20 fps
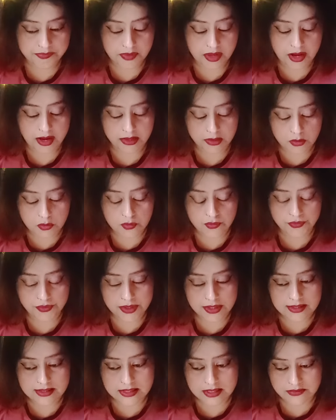I do
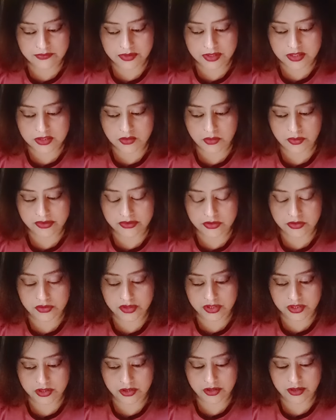feel someone is going to
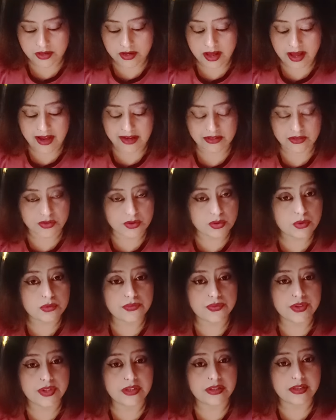return. I do
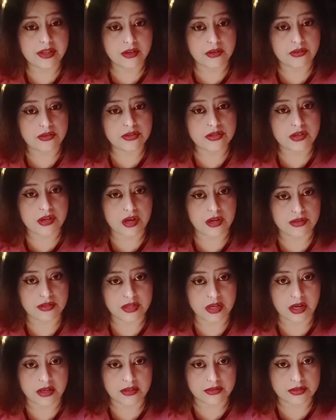feel they're going to
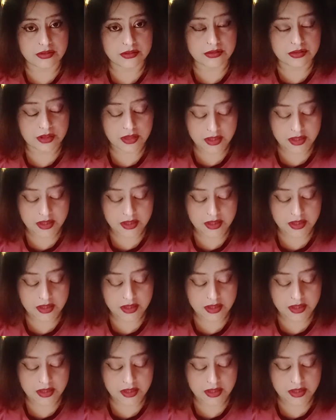contact you.